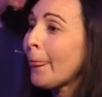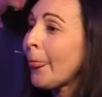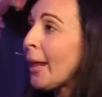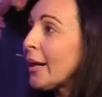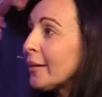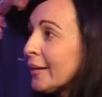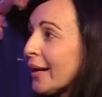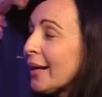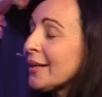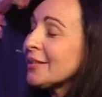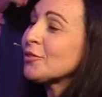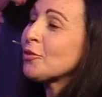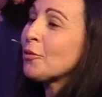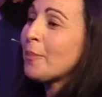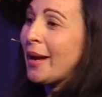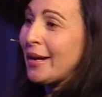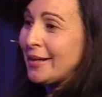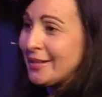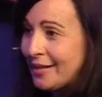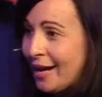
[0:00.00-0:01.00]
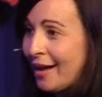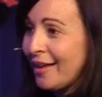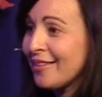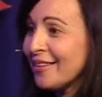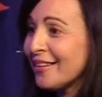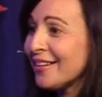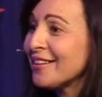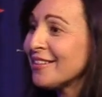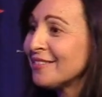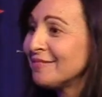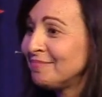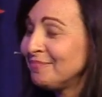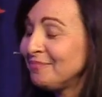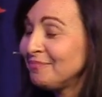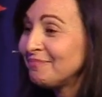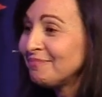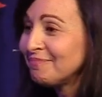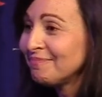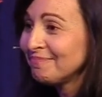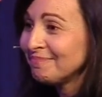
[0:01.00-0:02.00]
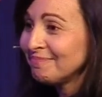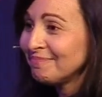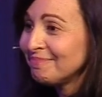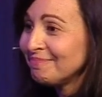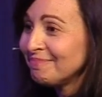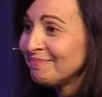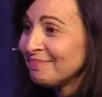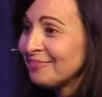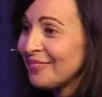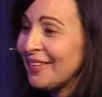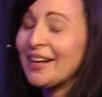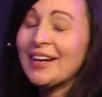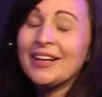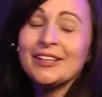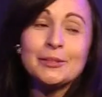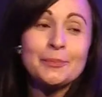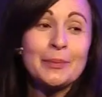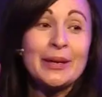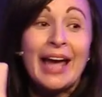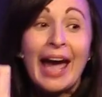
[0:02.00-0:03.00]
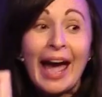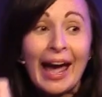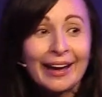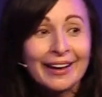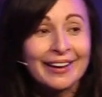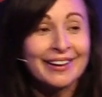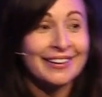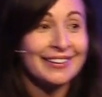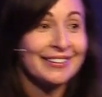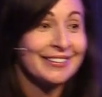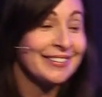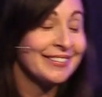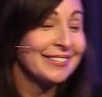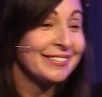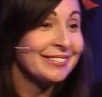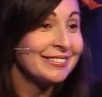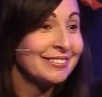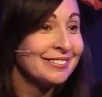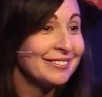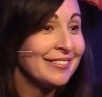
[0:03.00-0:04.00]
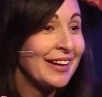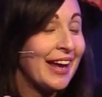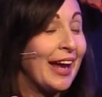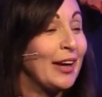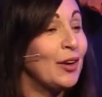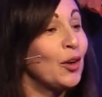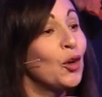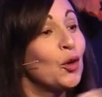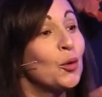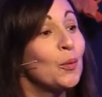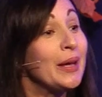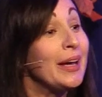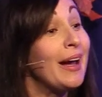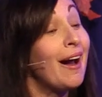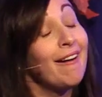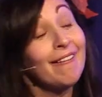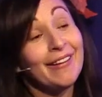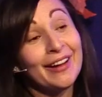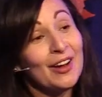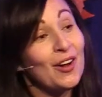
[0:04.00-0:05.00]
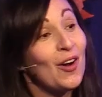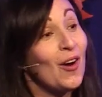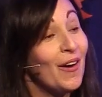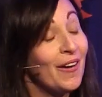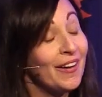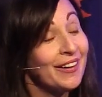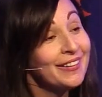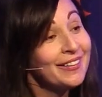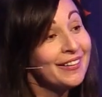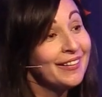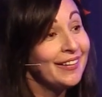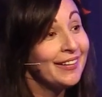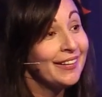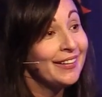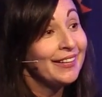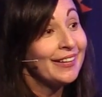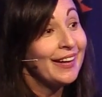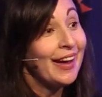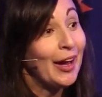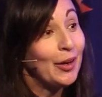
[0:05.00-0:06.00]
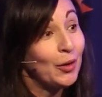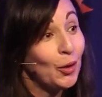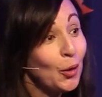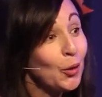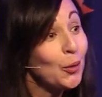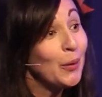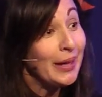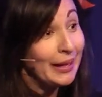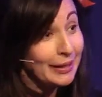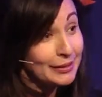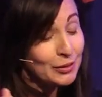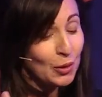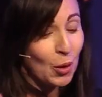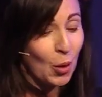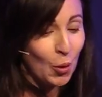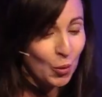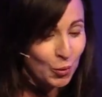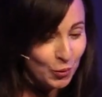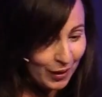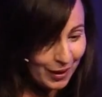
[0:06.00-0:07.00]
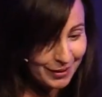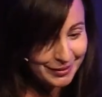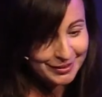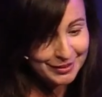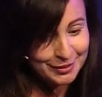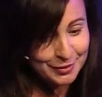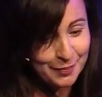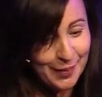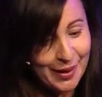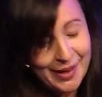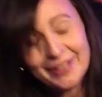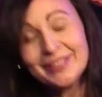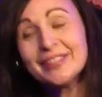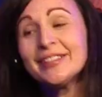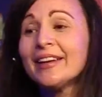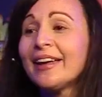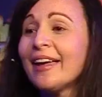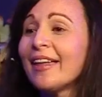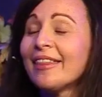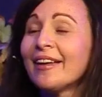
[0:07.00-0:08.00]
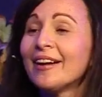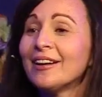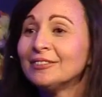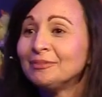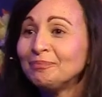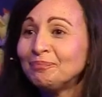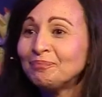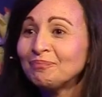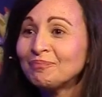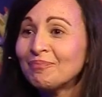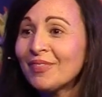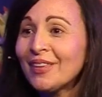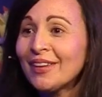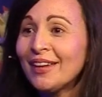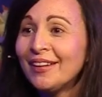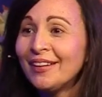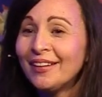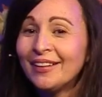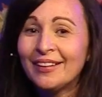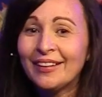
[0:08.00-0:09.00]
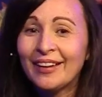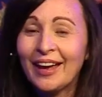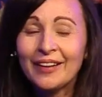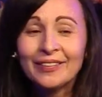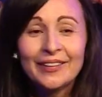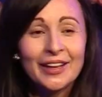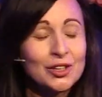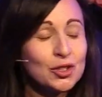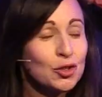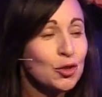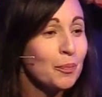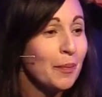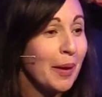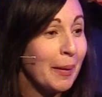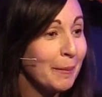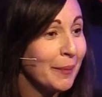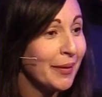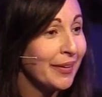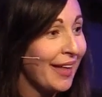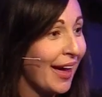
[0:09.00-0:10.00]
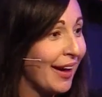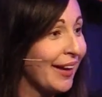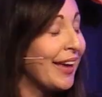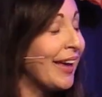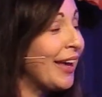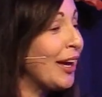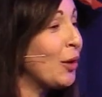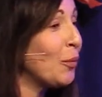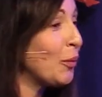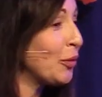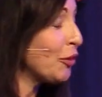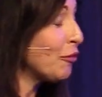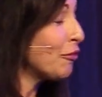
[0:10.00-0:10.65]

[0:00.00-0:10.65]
let us remain tethered. Let us be anchored in who we are in God and who He's called us to be together. And let's remember that king with a